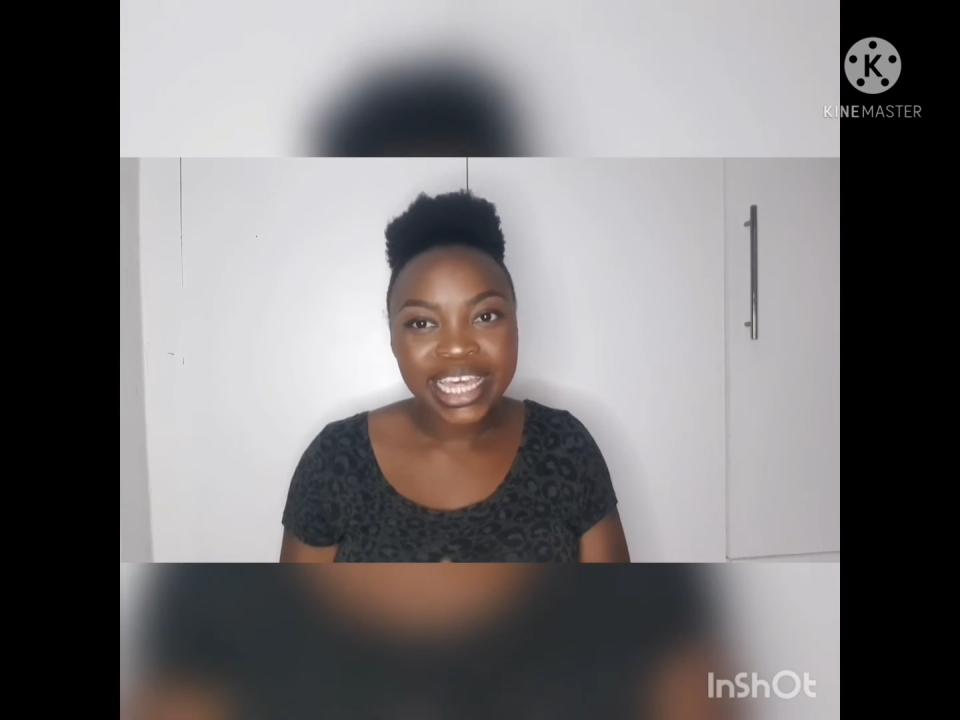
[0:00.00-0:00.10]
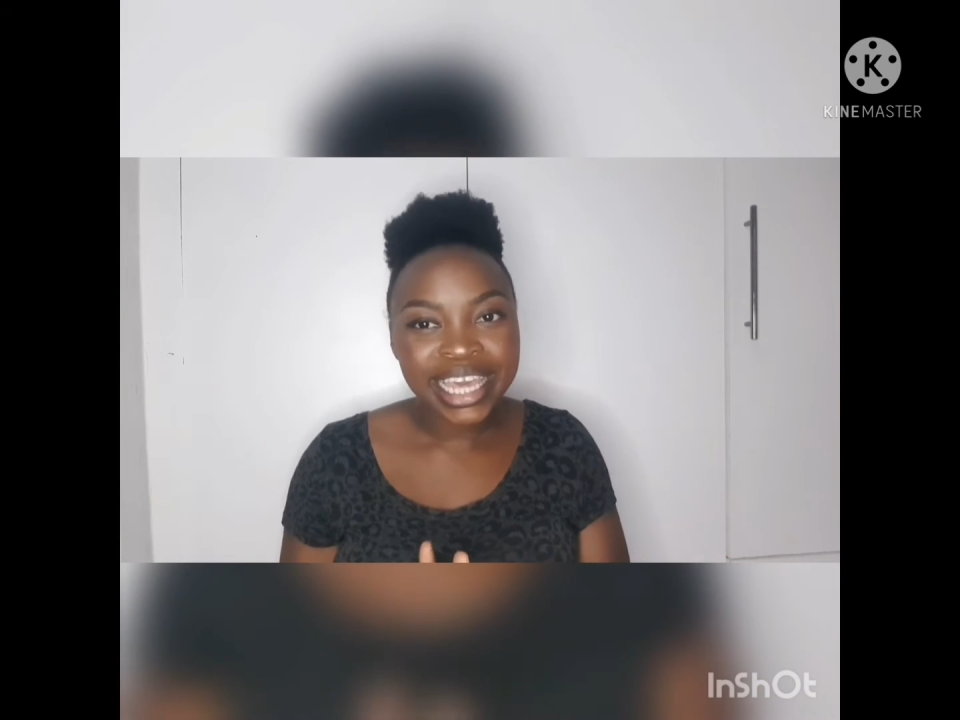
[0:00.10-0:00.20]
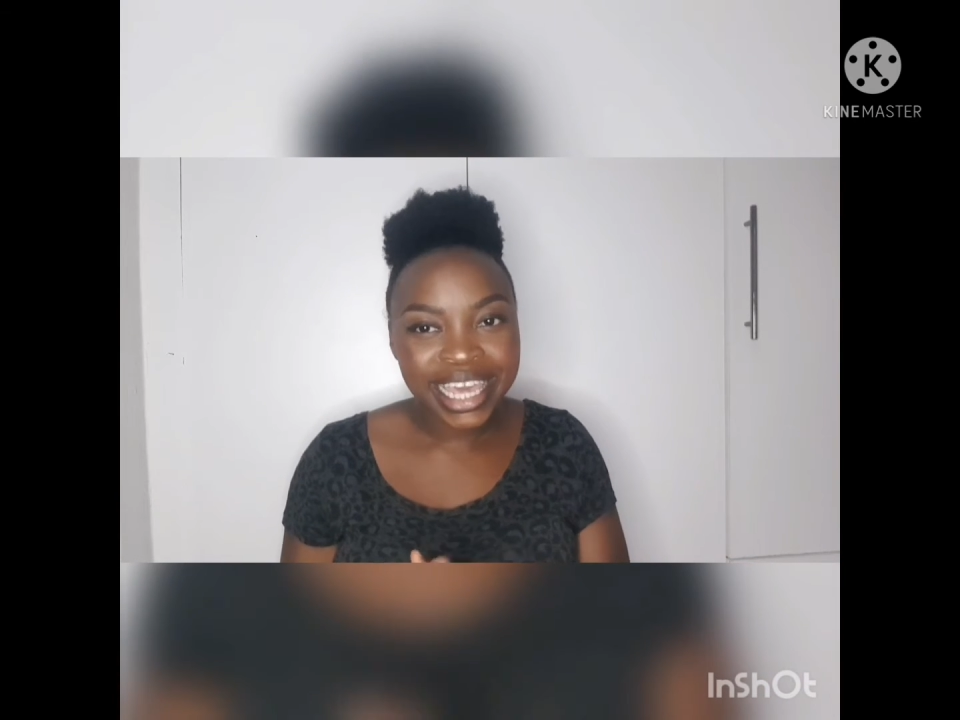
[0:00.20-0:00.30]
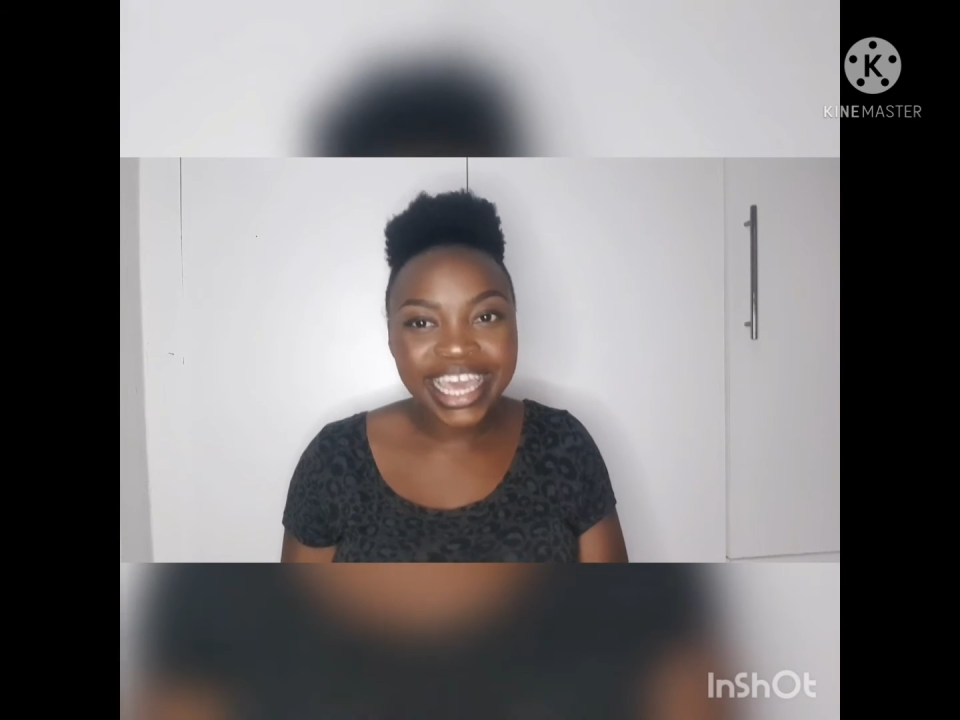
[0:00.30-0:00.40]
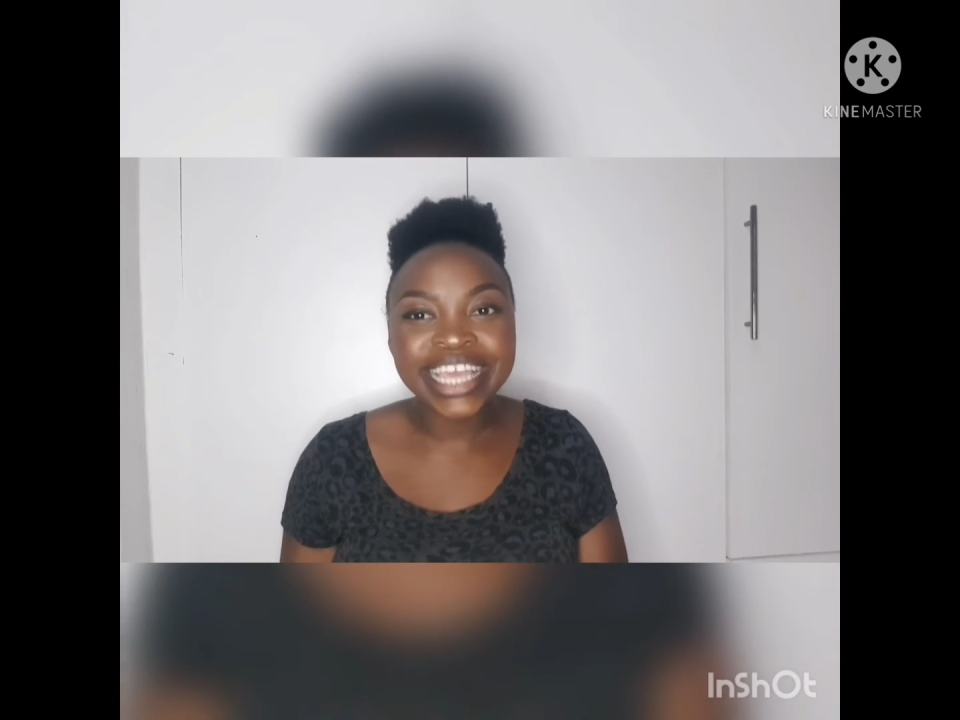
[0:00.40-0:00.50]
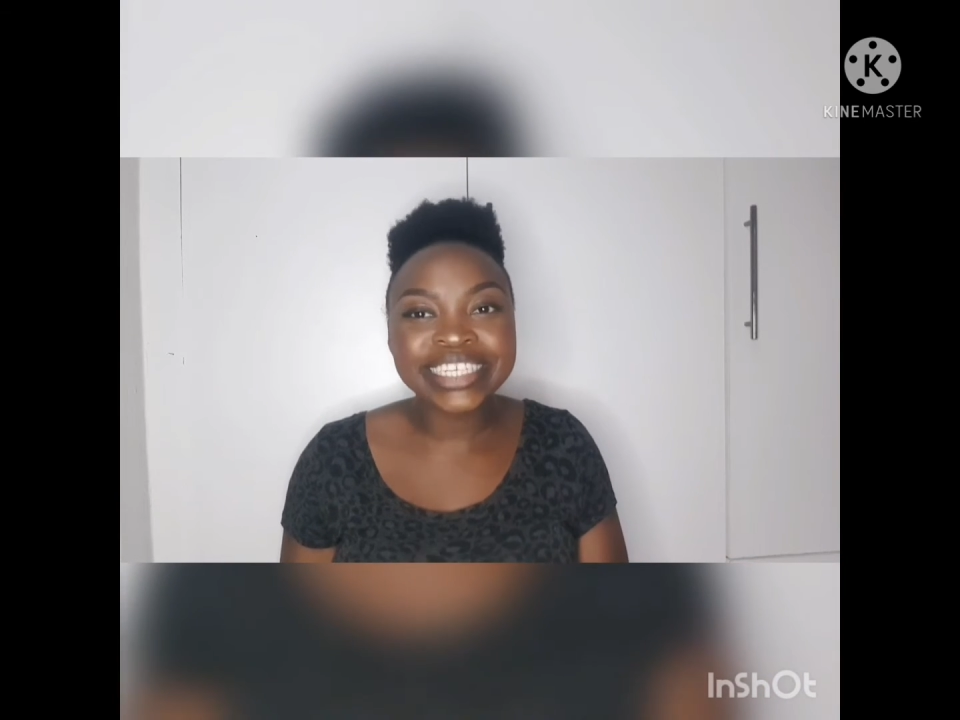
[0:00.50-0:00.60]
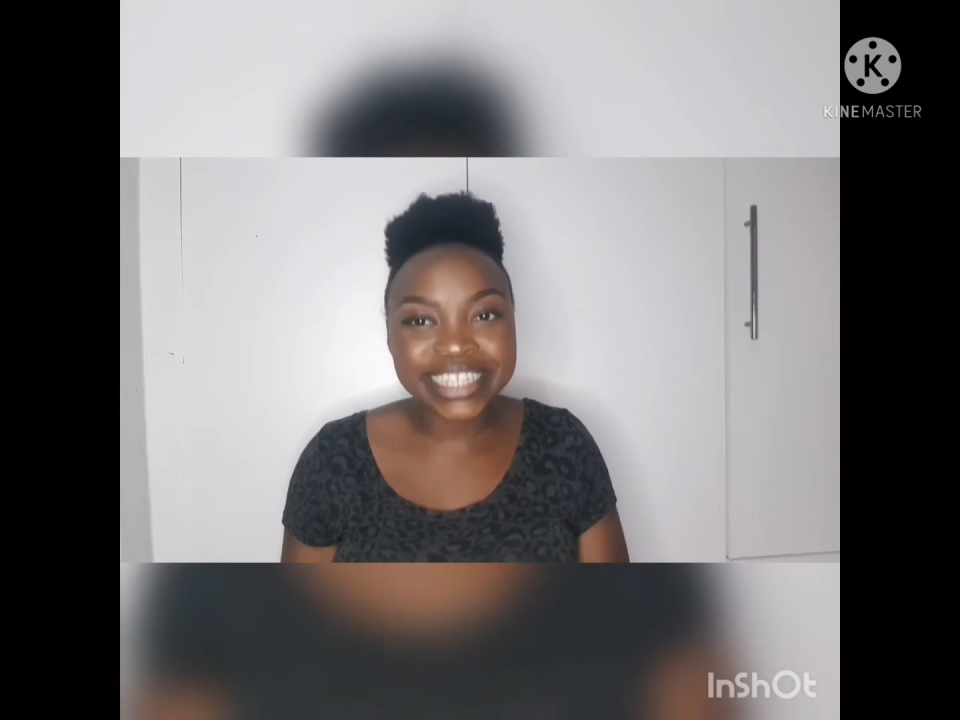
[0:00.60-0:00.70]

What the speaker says: here is